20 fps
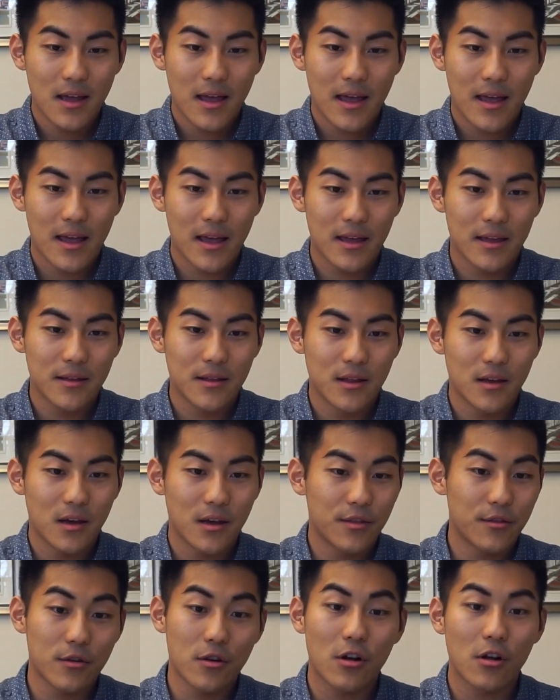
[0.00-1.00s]
And
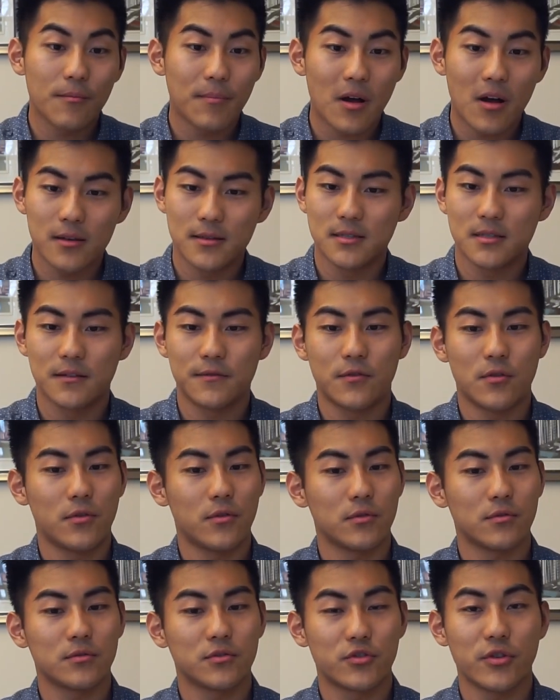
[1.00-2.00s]
they're all positive
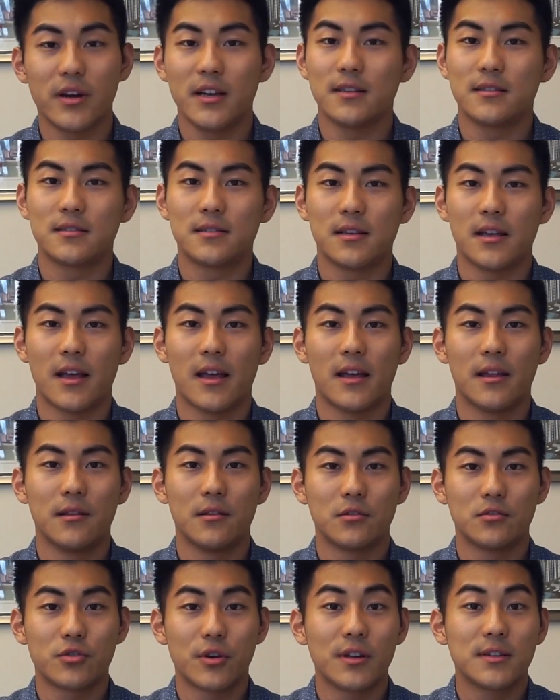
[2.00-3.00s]
traits,
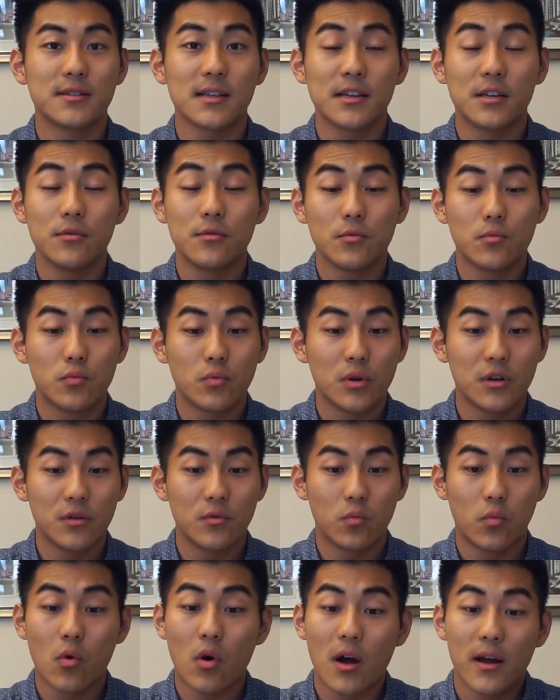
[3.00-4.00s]
and traits that you
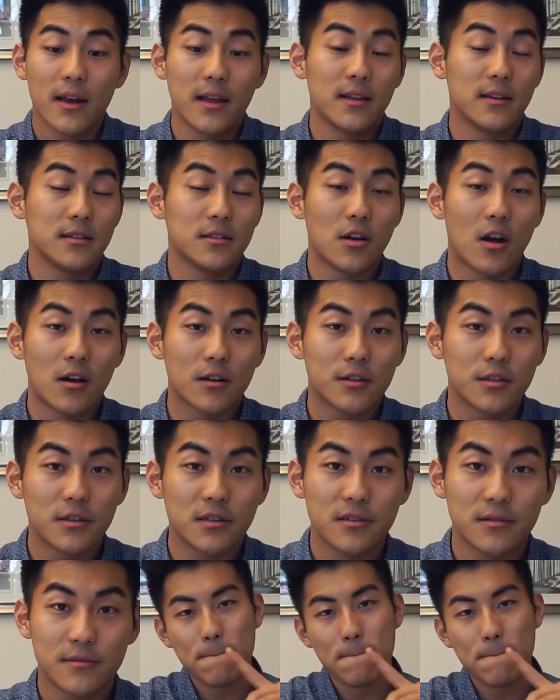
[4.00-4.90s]
would want in a doctor.